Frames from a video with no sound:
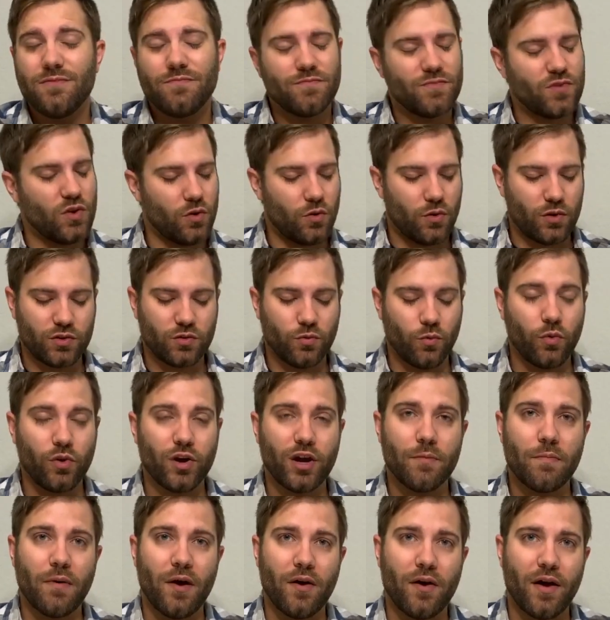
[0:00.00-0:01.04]
You don't have to
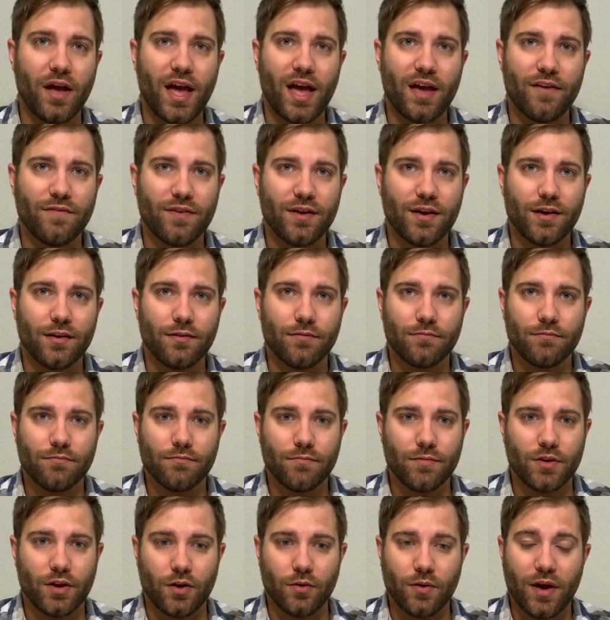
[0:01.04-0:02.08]
worry about having
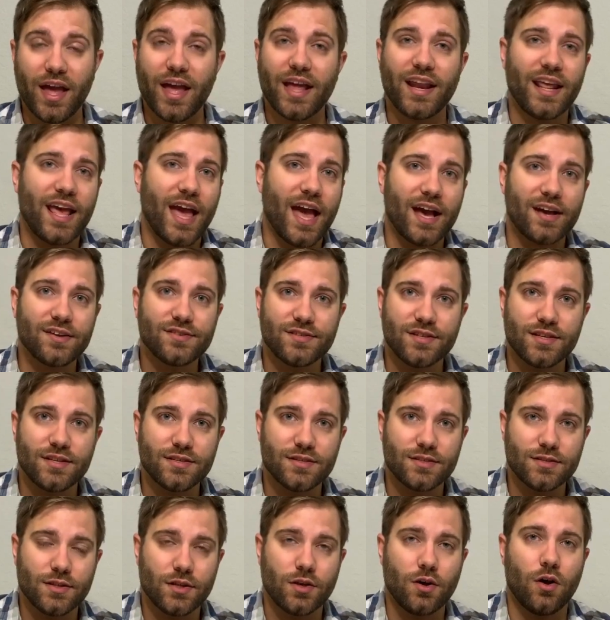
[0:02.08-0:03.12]
any
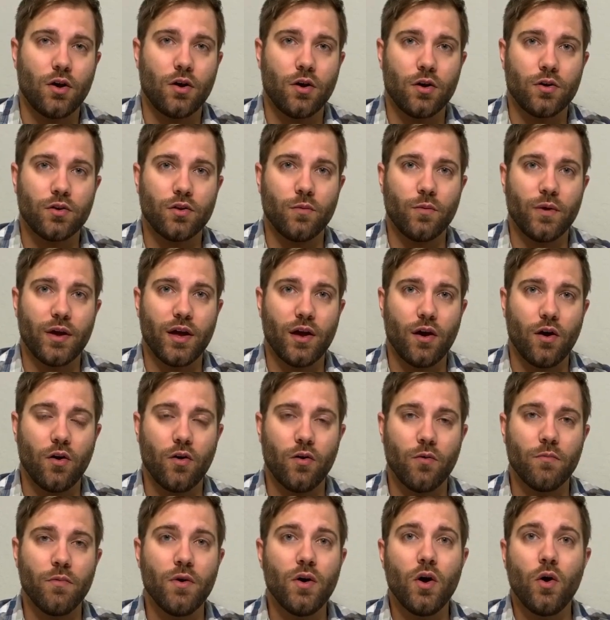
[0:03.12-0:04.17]
accidents in the car on the way
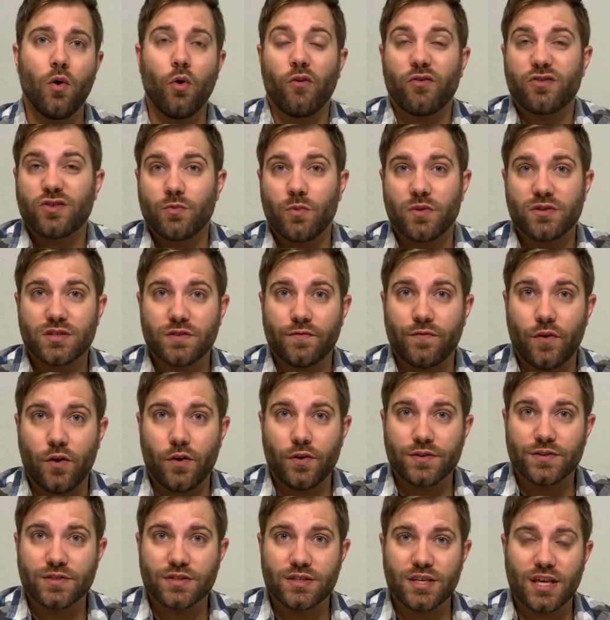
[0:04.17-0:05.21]
home, or if she wants to fall
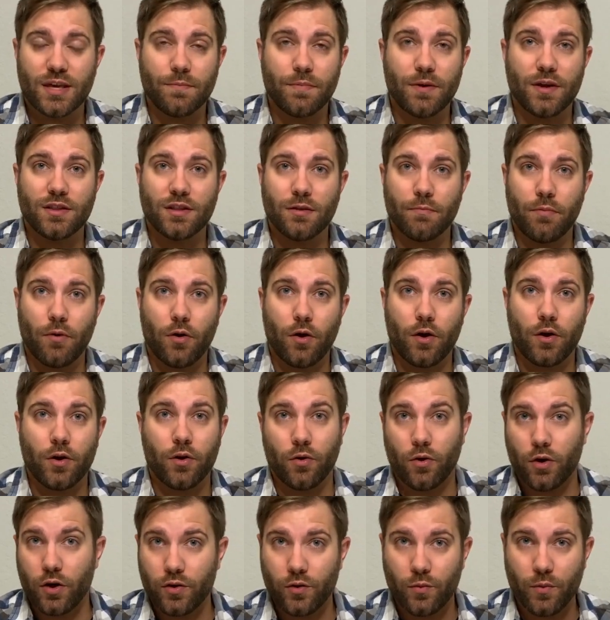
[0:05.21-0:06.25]
asleep in the park
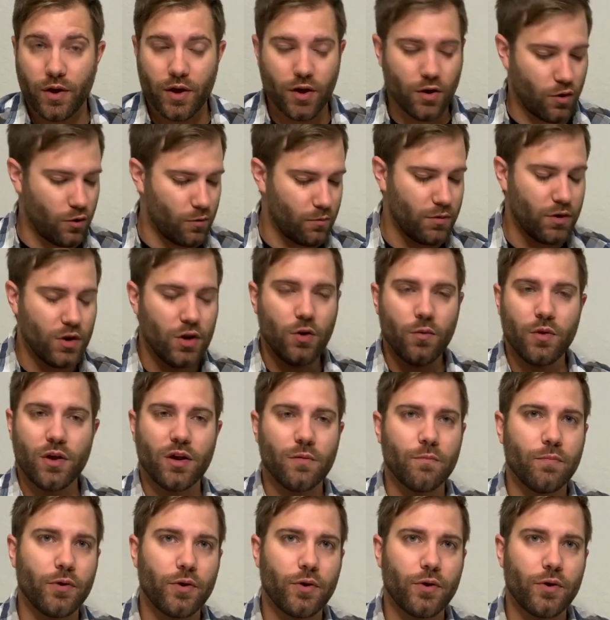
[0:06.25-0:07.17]
or on the way home, we can